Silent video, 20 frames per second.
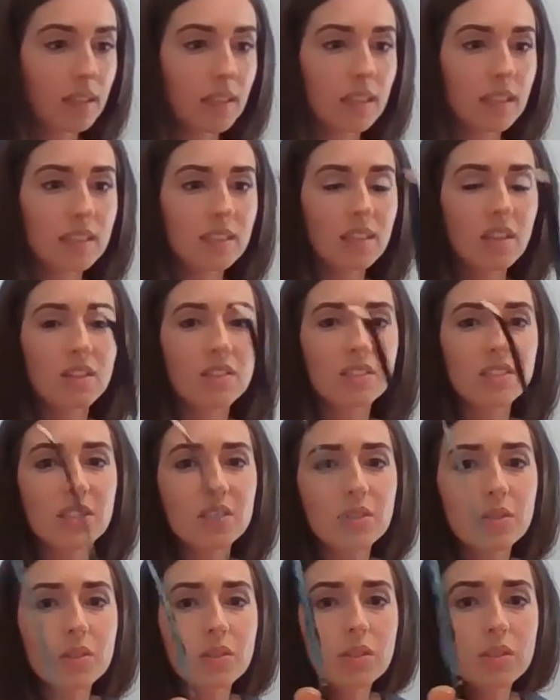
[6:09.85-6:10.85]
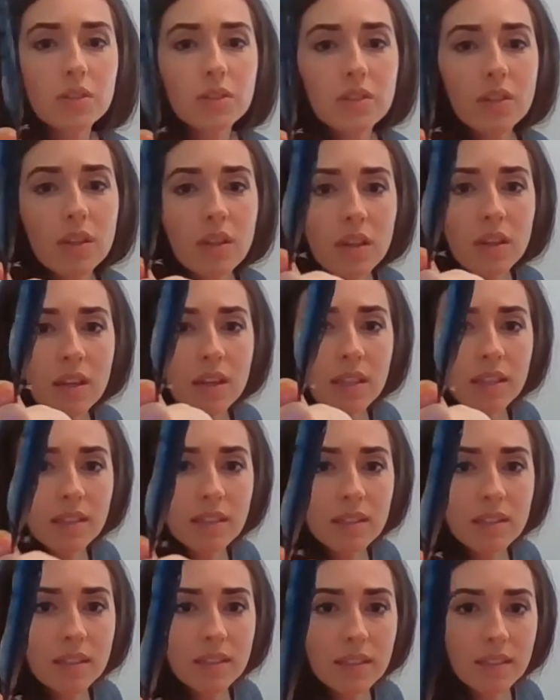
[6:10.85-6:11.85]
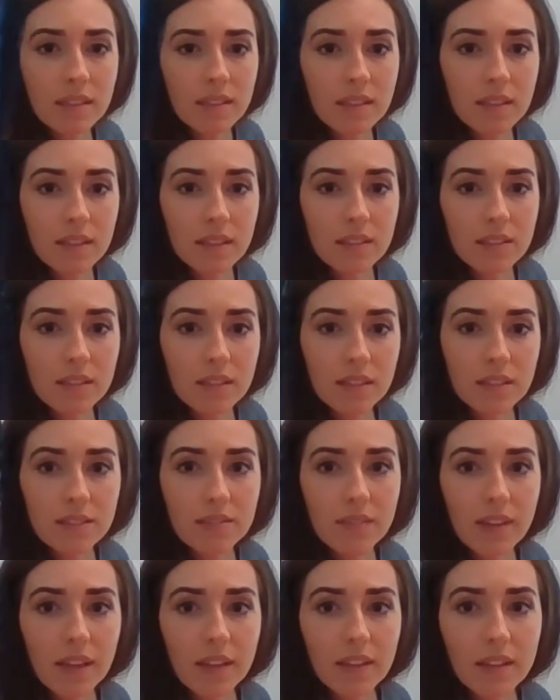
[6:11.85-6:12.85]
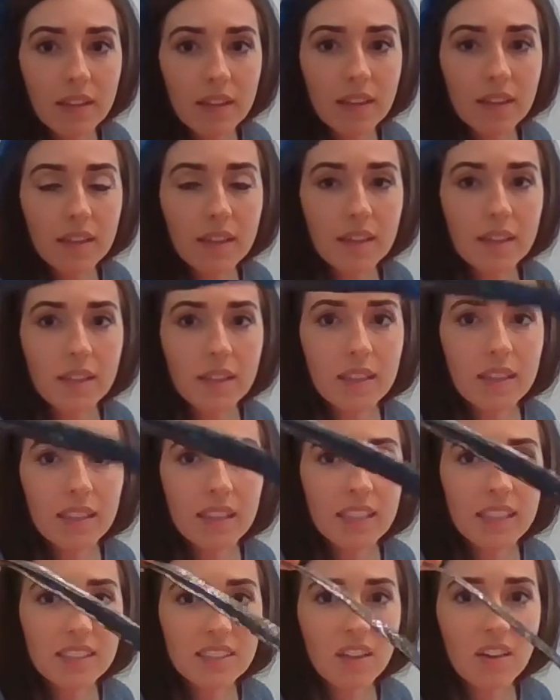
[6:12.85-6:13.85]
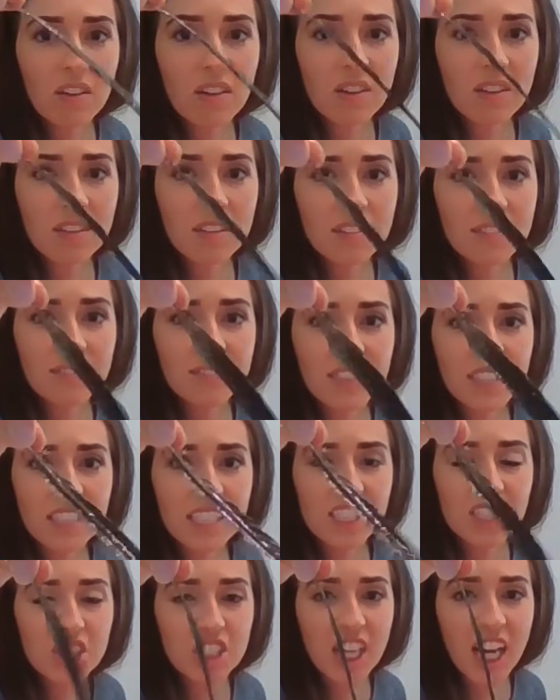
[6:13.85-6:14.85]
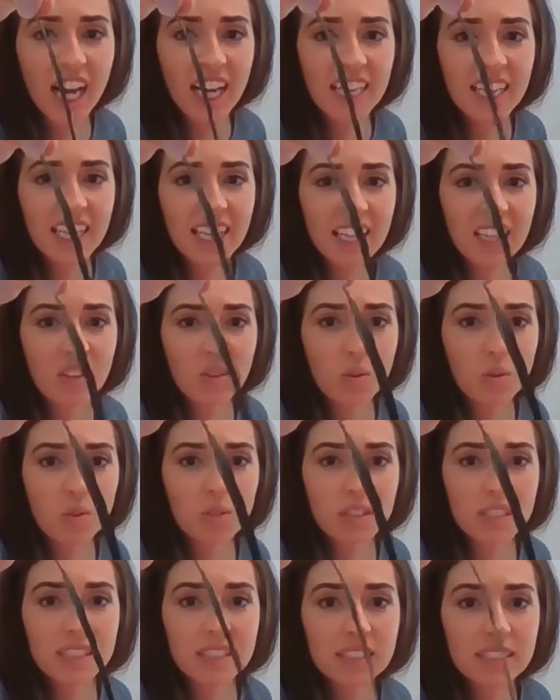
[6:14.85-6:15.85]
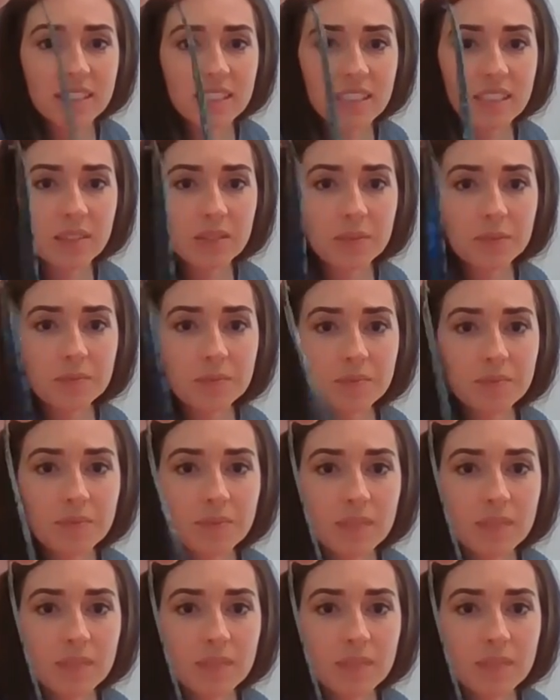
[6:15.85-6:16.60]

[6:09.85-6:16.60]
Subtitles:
It's all still glued on to the feather. It's all very shiny and oily still.